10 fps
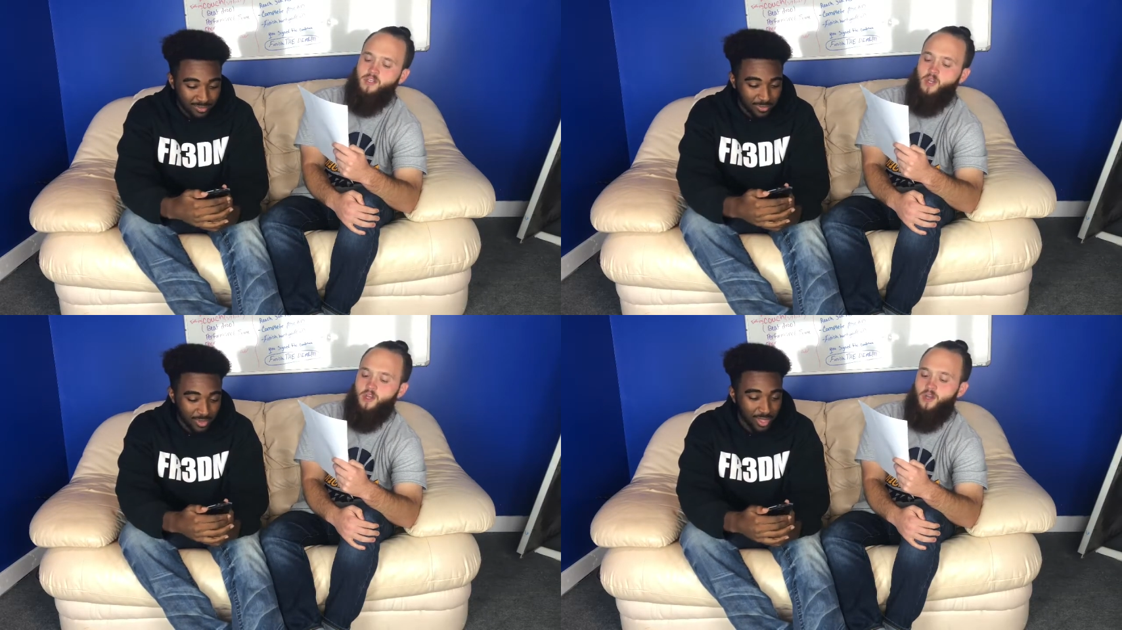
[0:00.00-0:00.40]

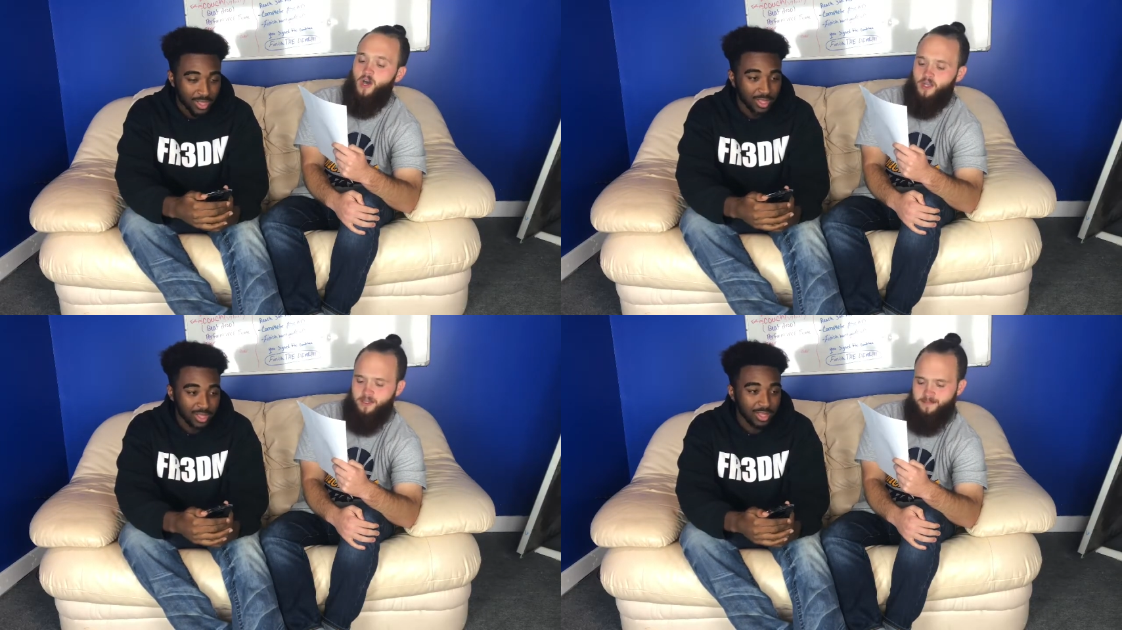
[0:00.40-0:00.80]
Speaker 1: knock
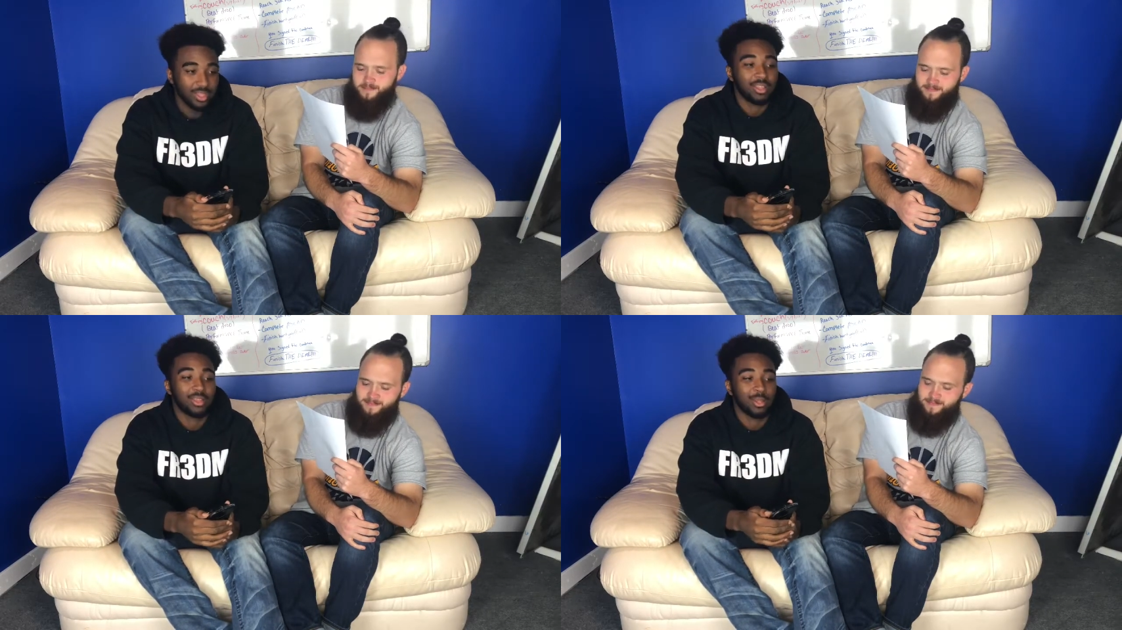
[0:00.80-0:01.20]
knock.
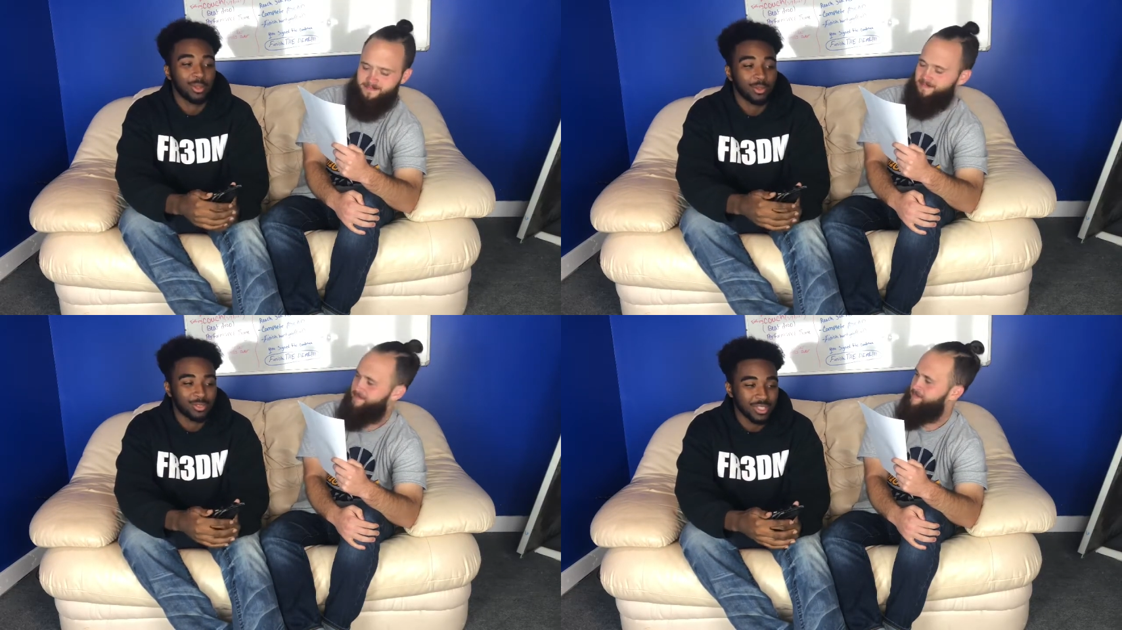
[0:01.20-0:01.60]

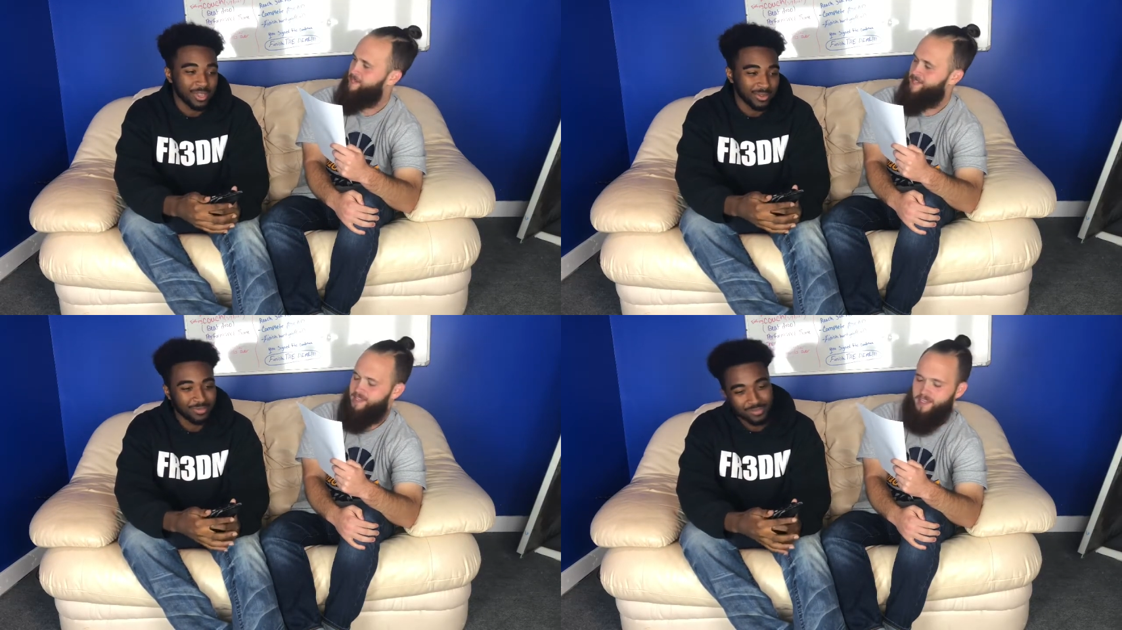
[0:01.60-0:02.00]
Who's
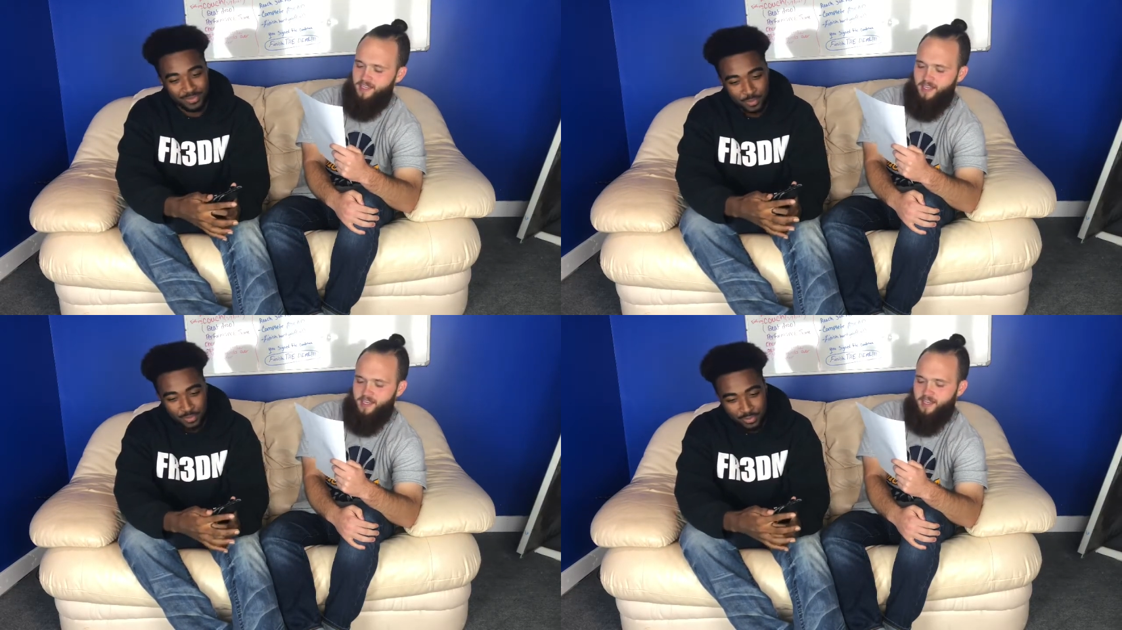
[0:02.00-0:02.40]
there?
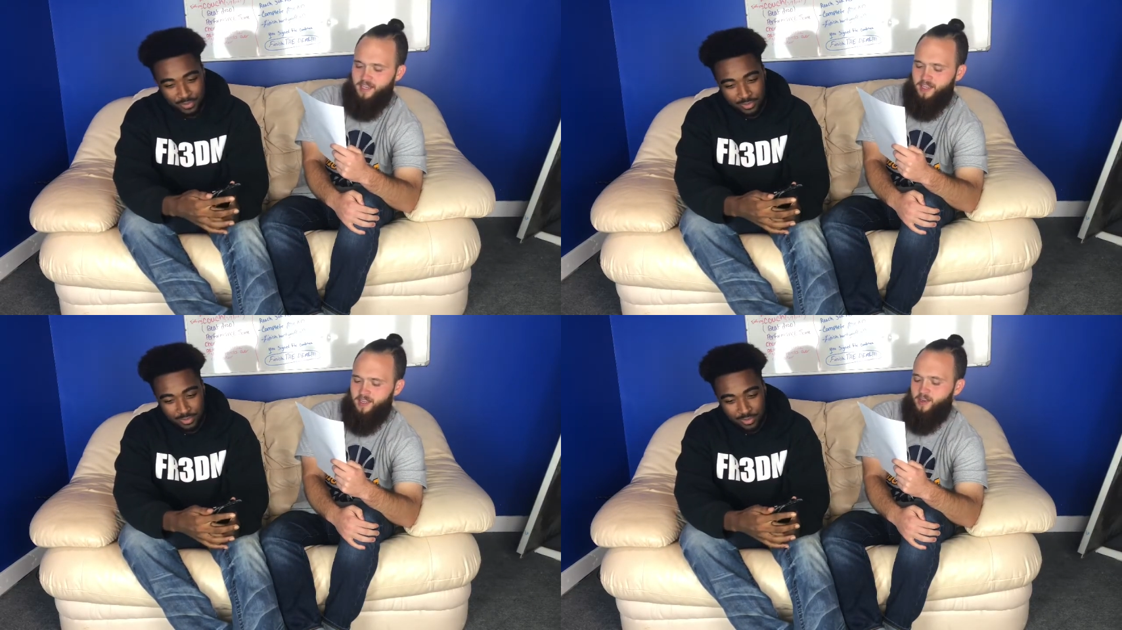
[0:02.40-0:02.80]

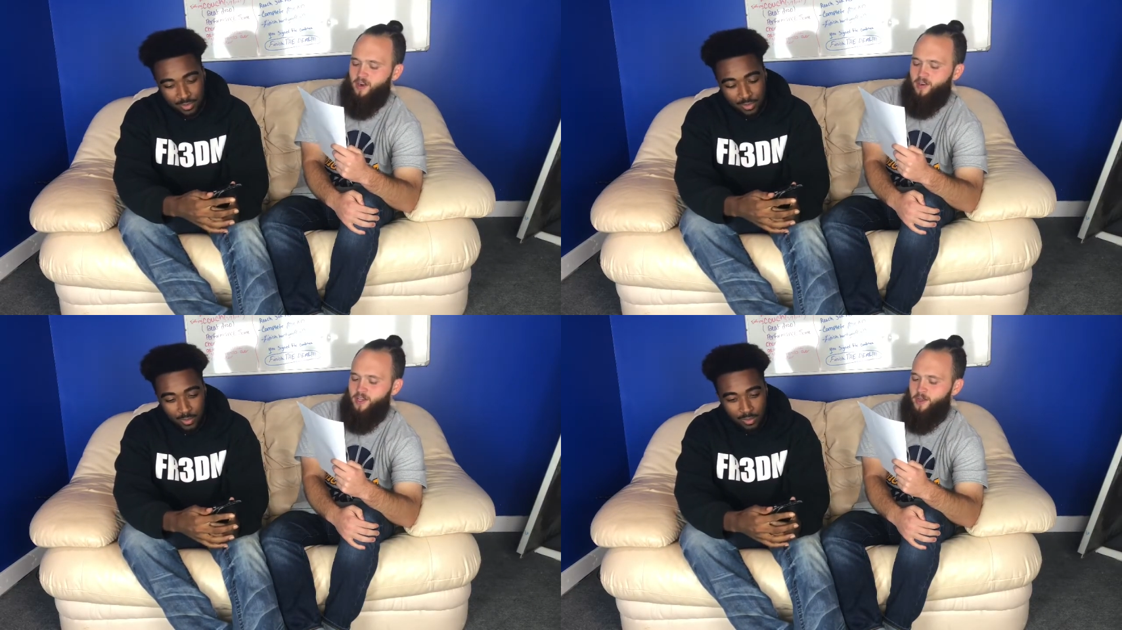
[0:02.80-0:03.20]

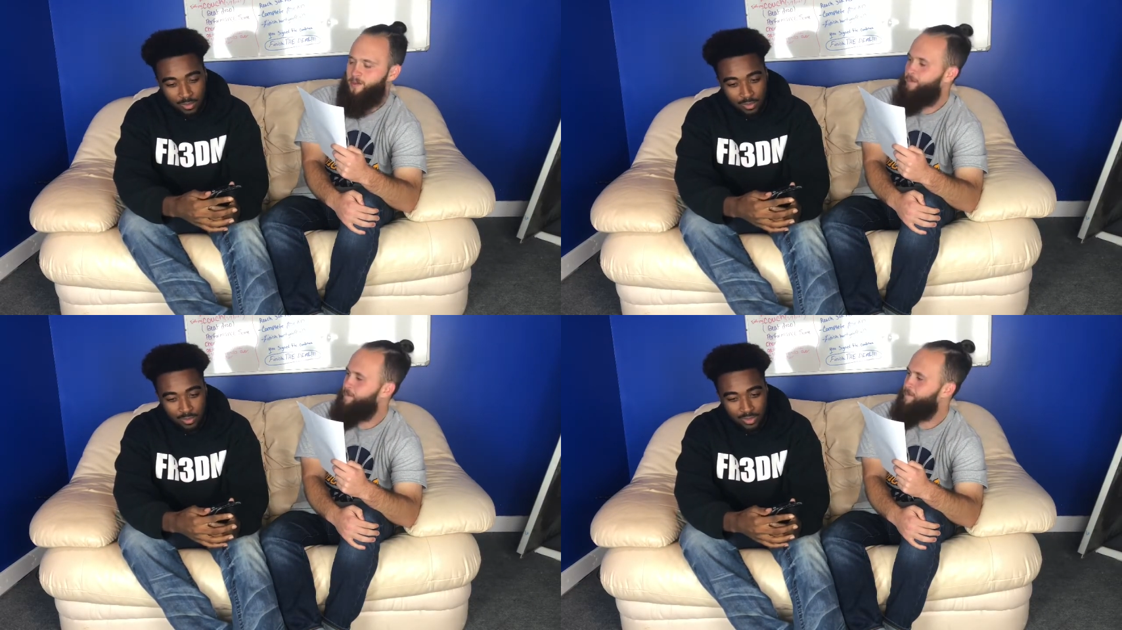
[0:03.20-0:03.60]
Cargo.
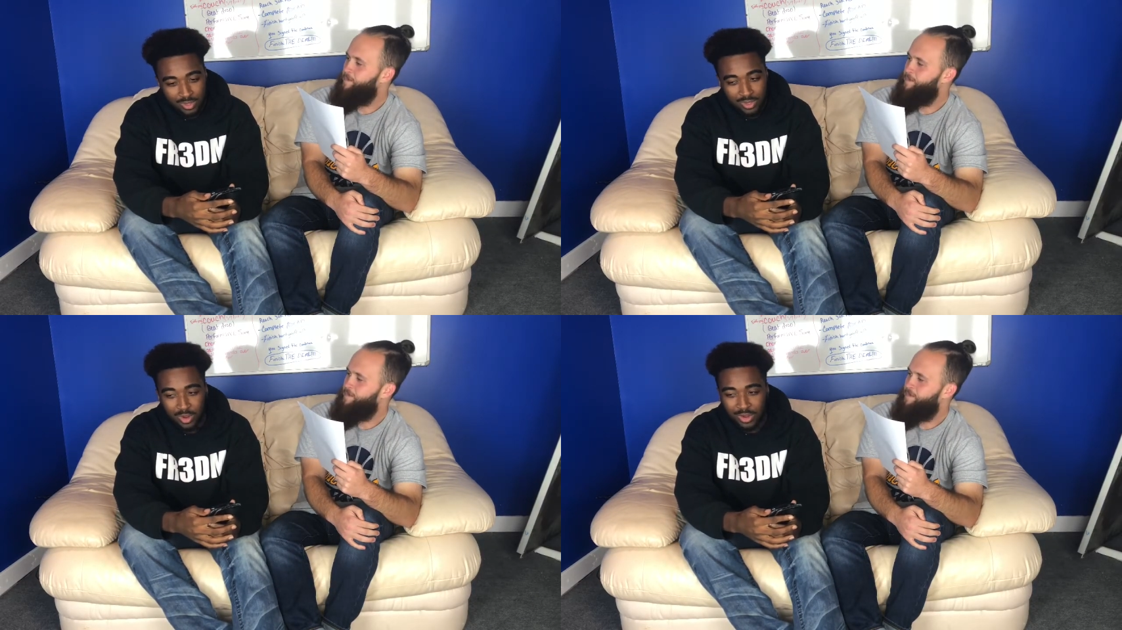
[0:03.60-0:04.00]

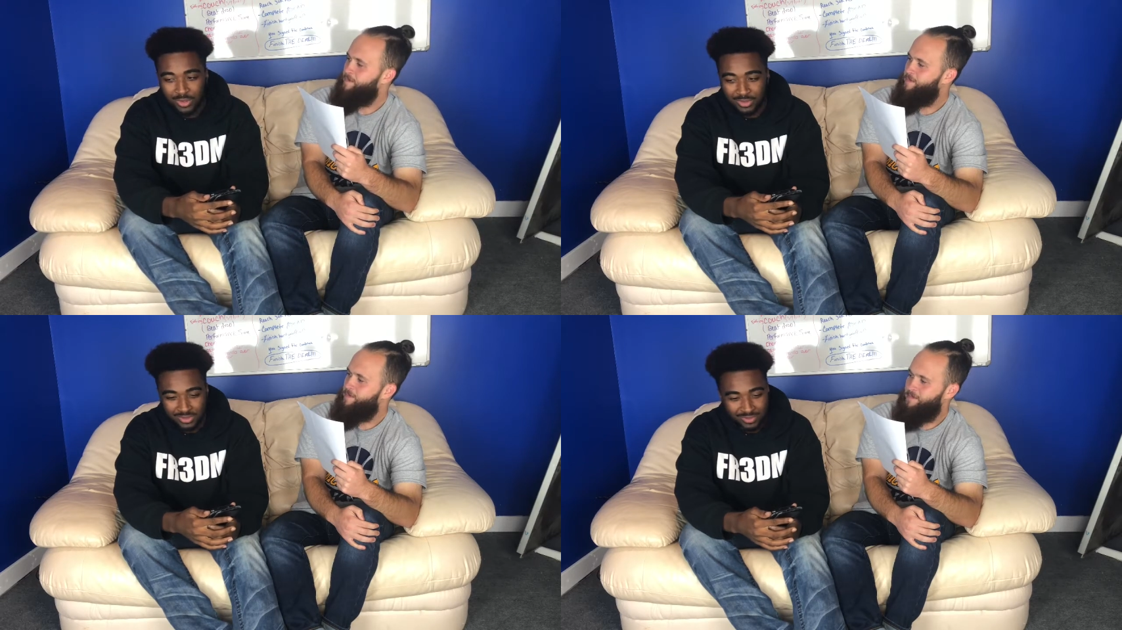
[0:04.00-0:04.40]
Cargo
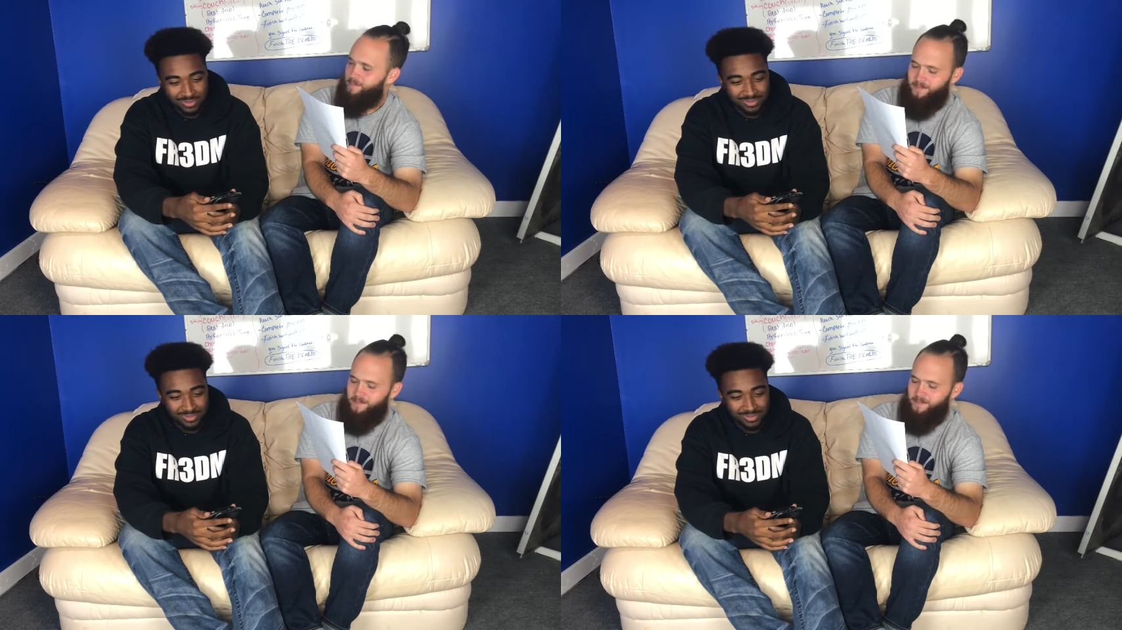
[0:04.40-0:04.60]
who?